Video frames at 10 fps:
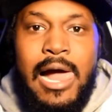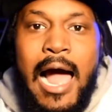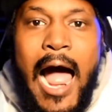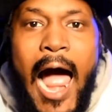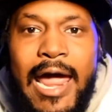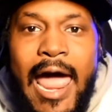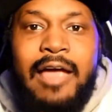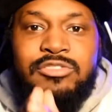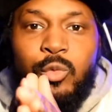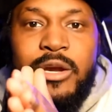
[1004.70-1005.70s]
I
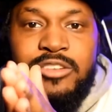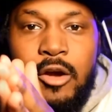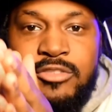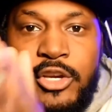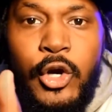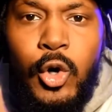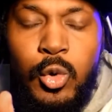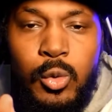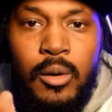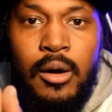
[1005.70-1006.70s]
had to reach out to
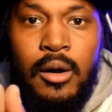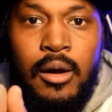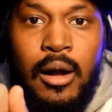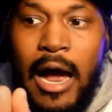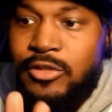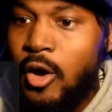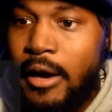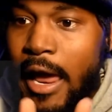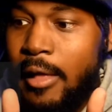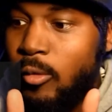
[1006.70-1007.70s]
you. I thought
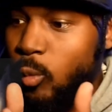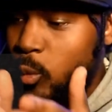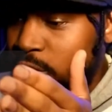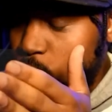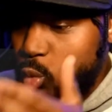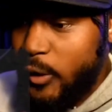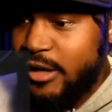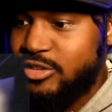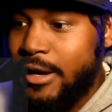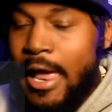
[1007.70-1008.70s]
when you
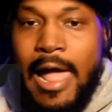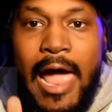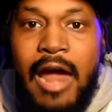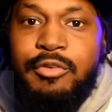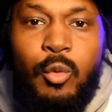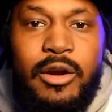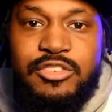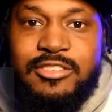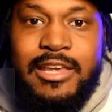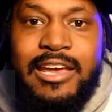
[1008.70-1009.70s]
reach it, everyone
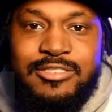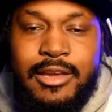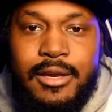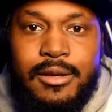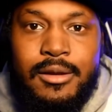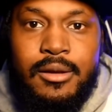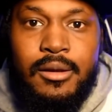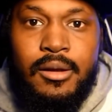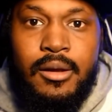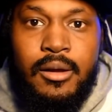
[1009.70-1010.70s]
just gets it.
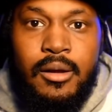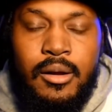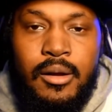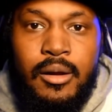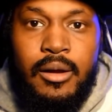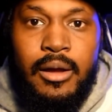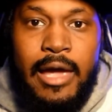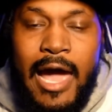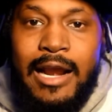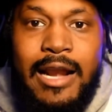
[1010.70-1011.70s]

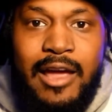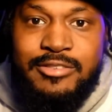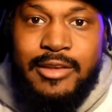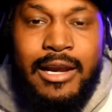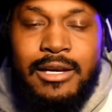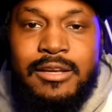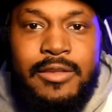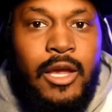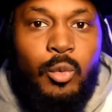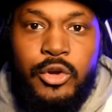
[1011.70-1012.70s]
Had I not said
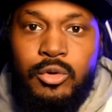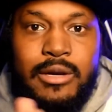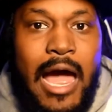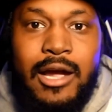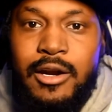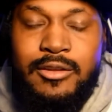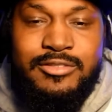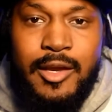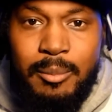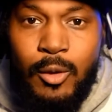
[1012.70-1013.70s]
anything, were you not gonna
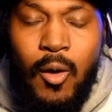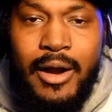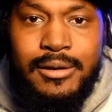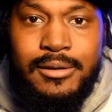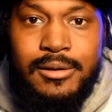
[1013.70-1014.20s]
send me one?